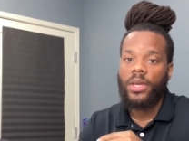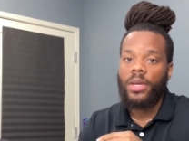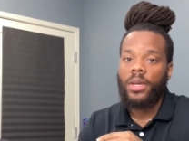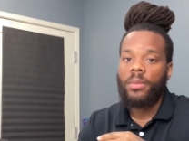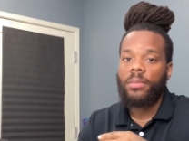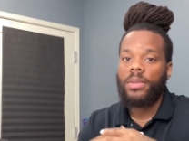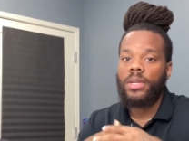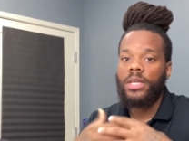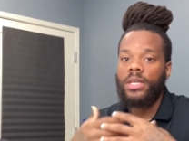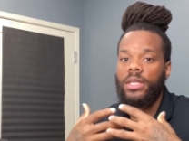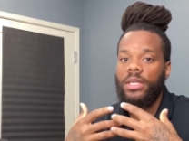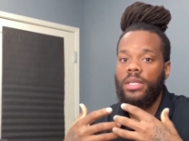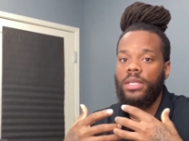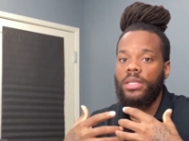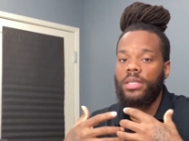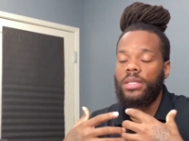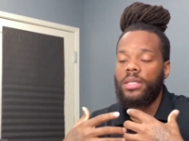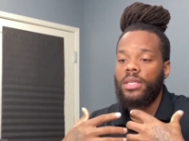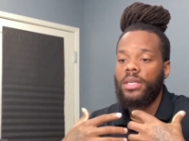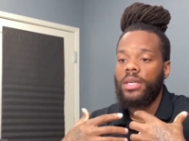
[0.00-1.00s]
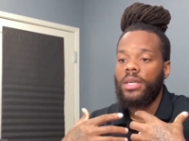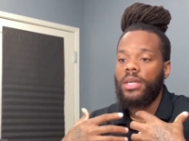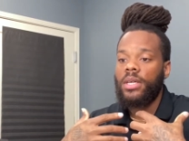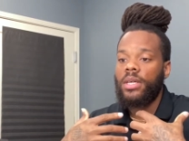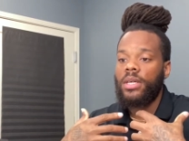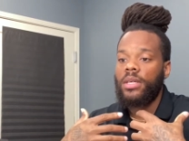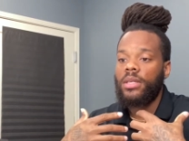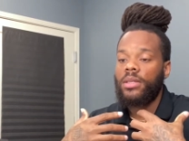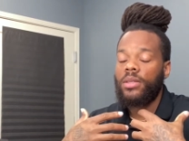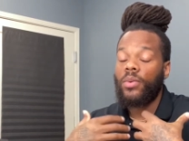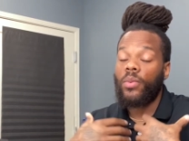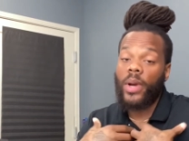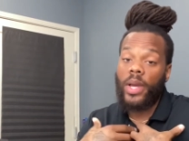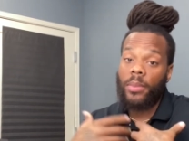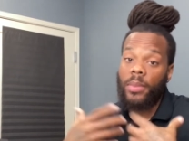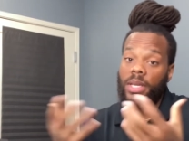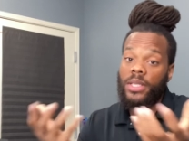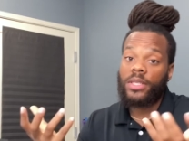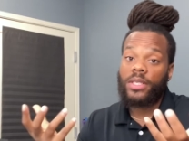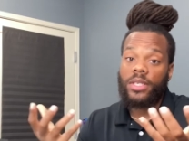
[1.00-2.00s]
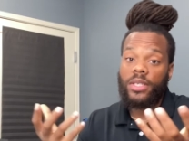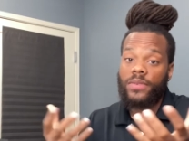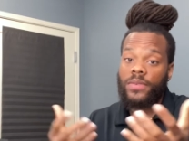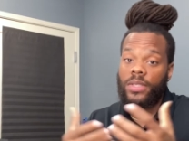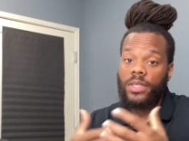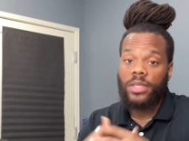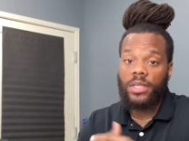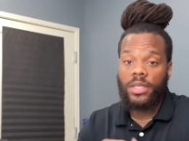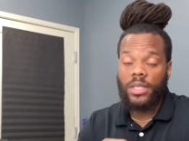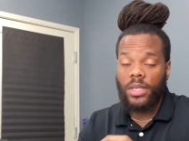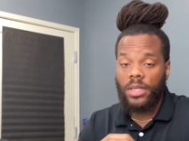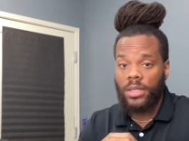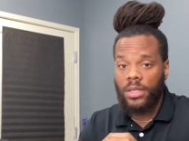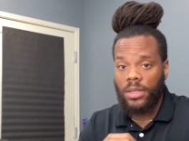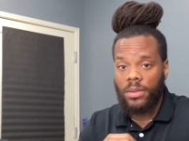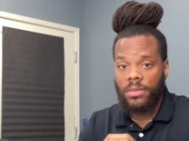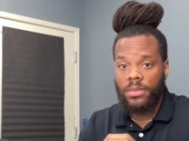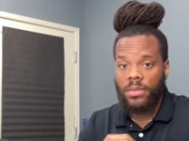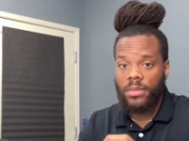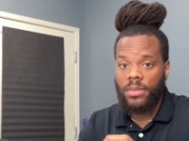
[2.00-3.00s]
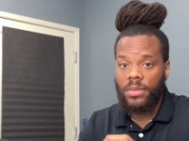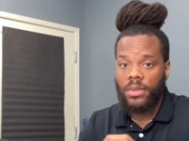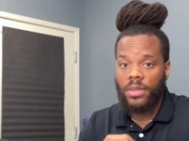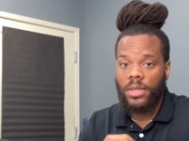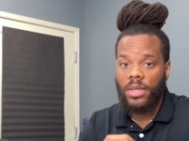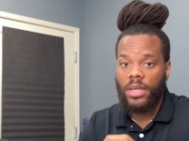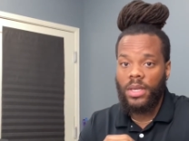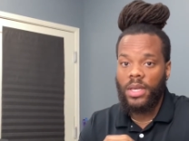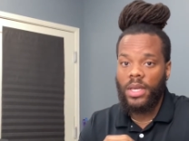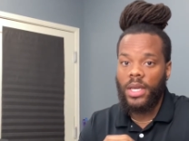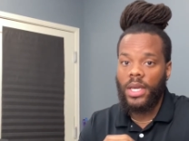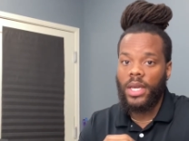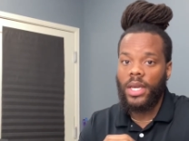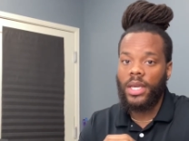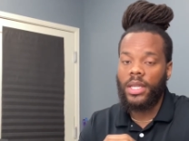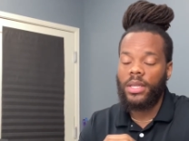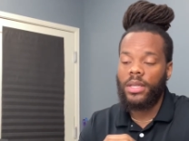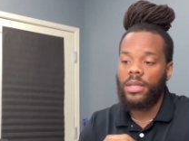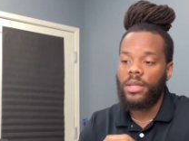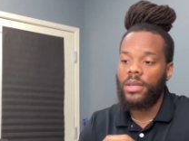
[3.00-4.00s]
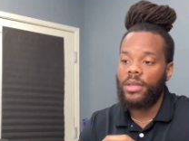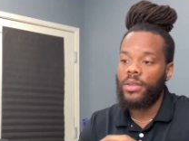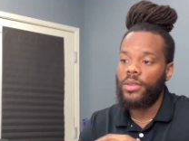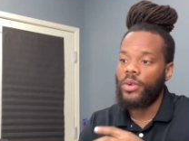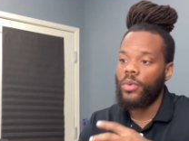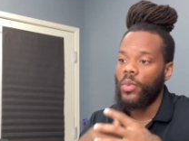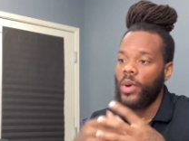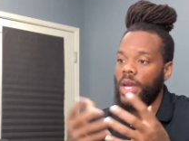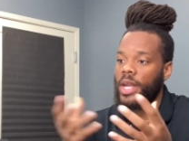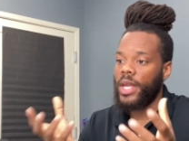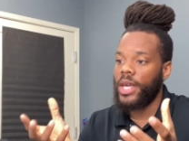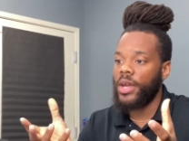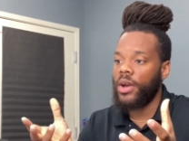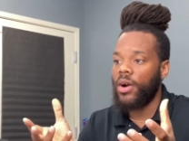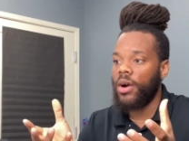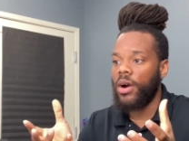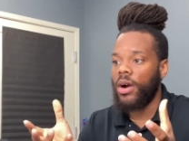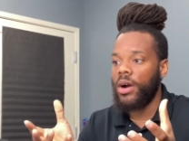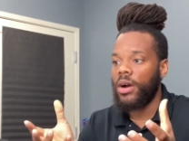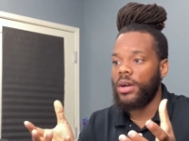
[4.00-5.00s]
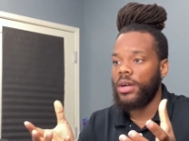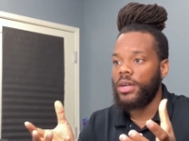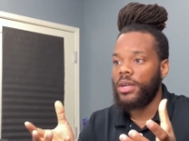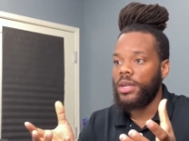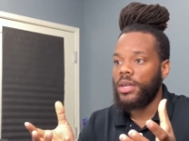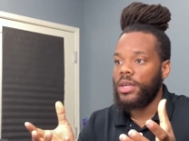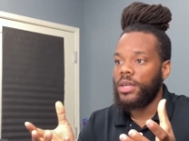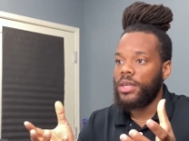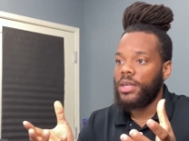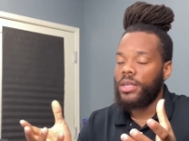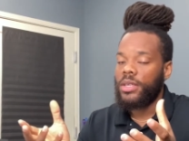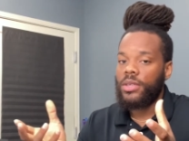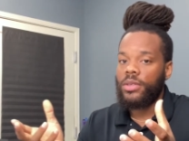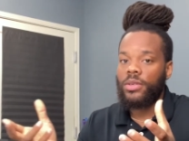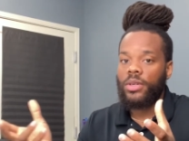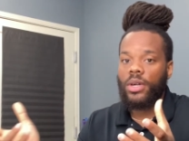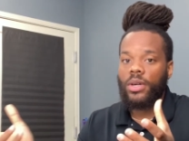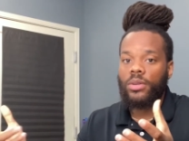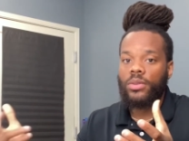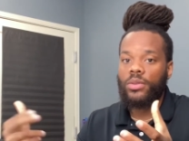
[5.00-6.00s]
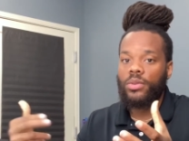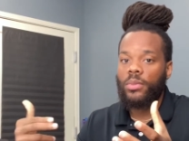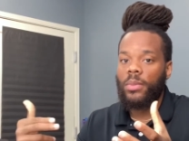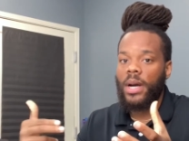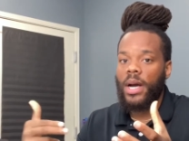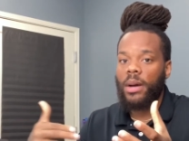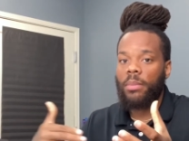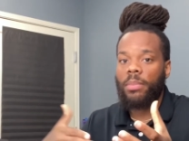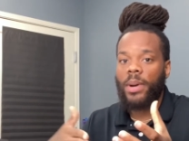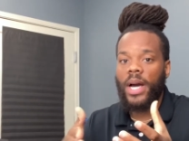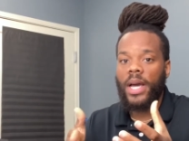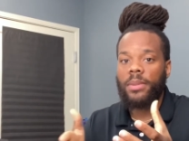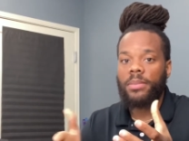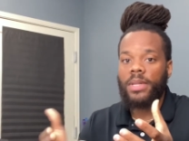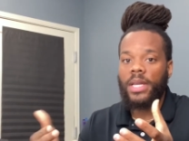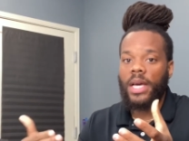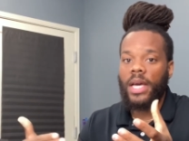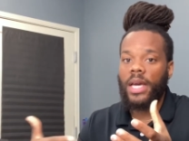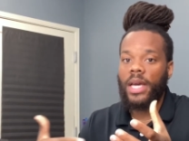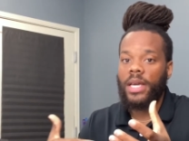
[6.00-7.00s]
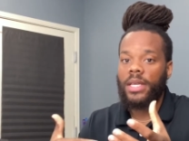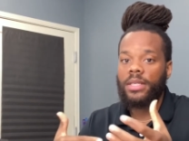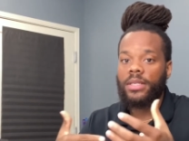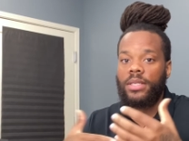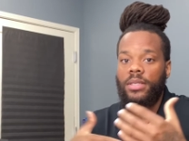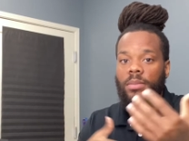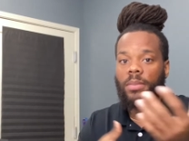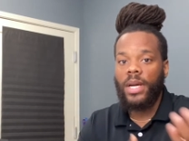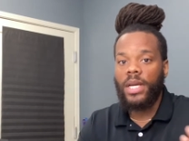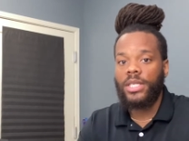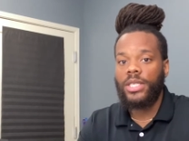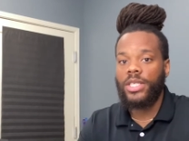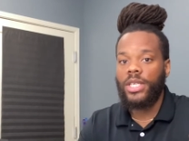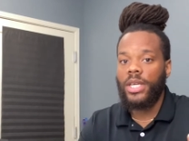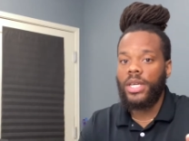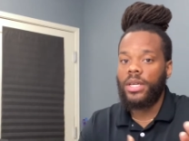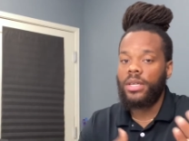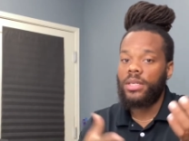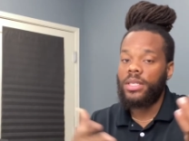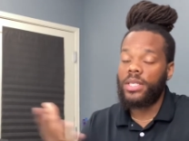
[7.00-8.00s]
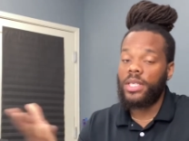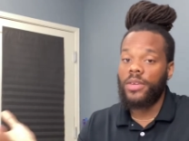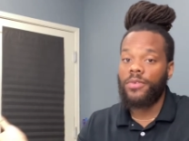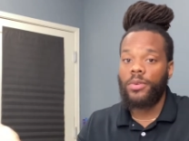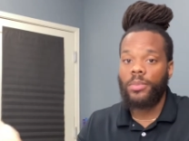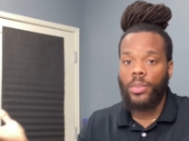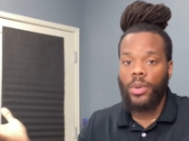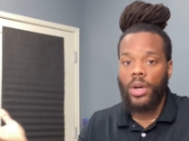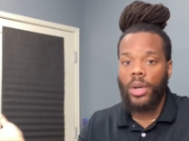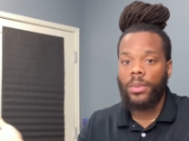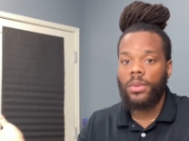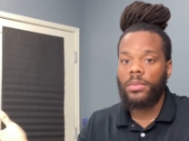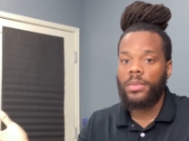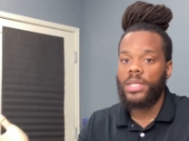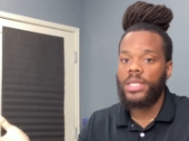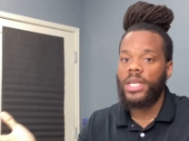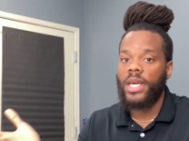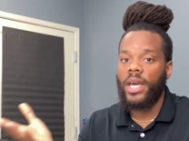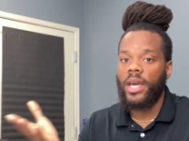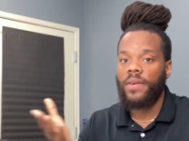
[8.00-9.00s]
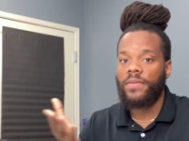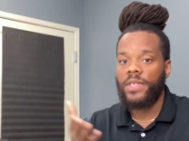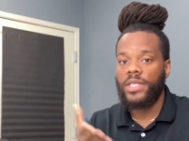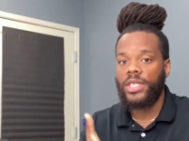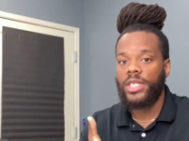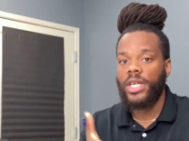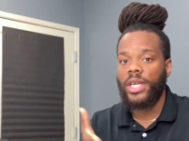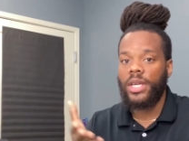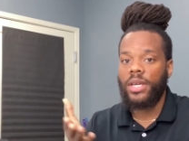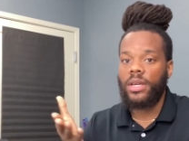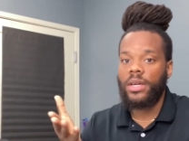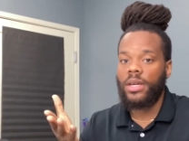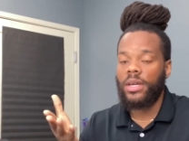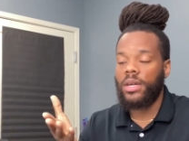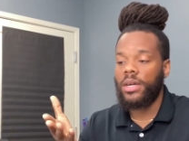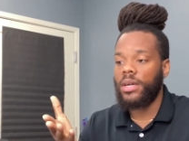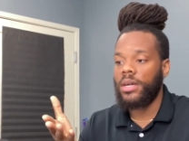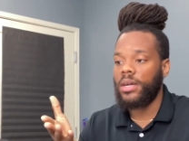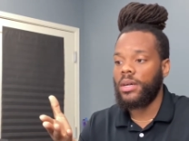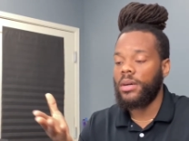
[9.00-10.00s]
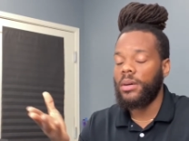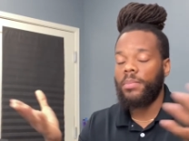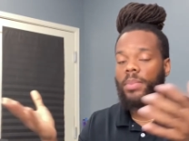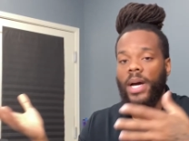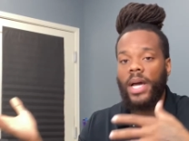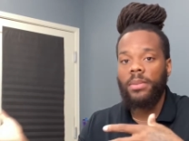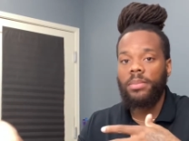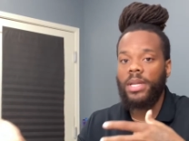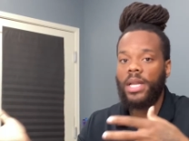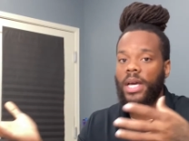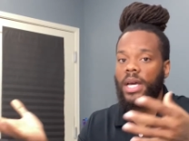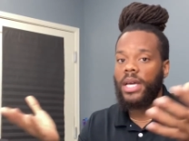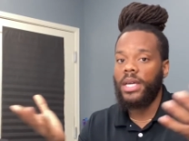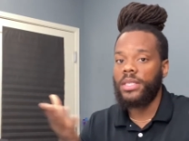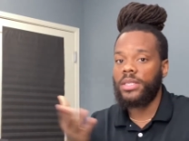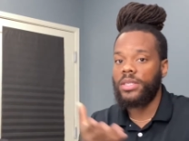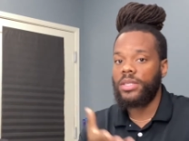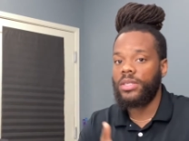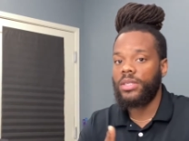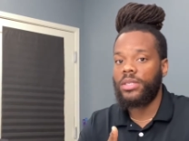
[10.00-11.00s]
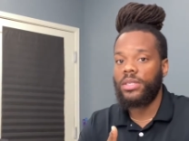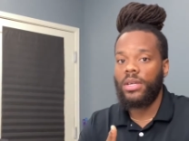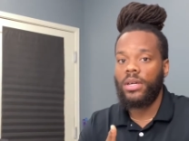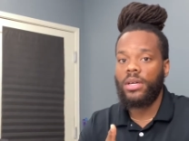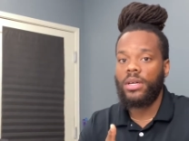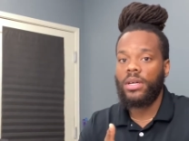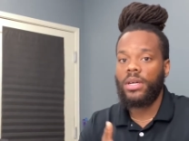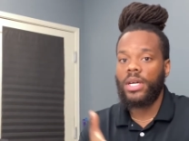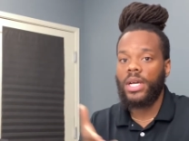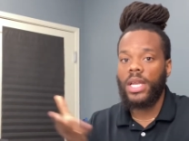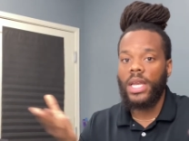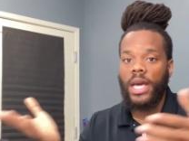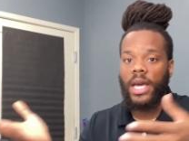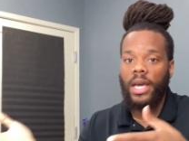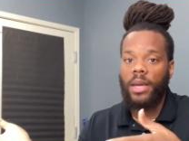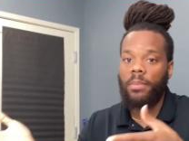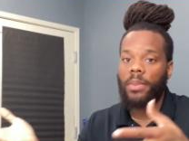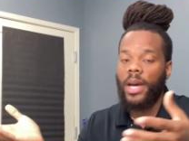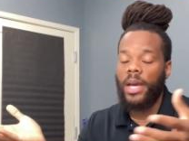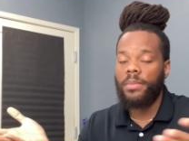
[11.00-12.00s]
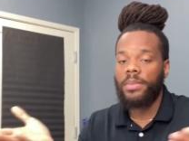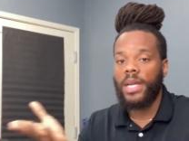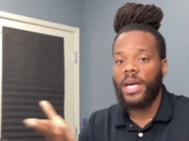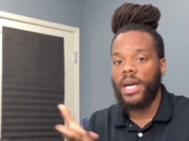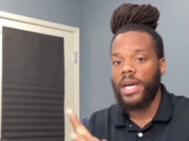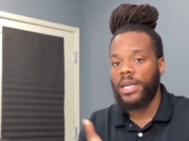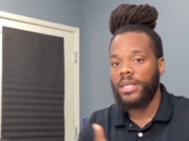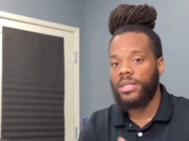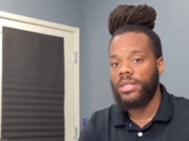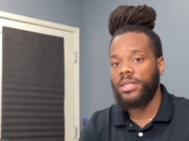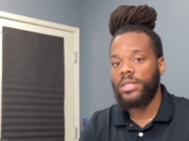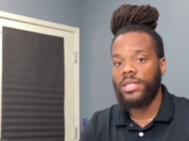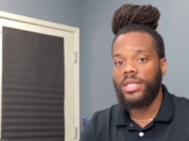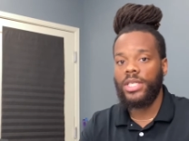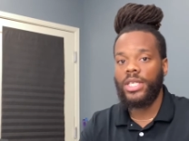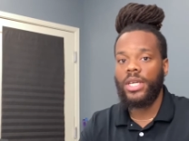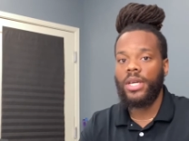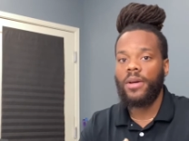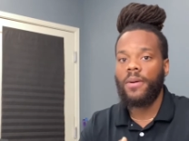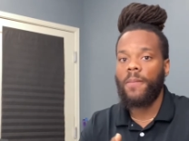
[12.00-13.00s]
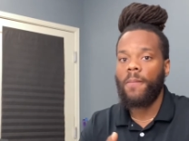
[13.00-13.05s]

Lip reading: Because the way my service is set up and the way they are, you go through my pipeline to my chair, because every barber must have a chair, a pipeline, client pipeline to the chair.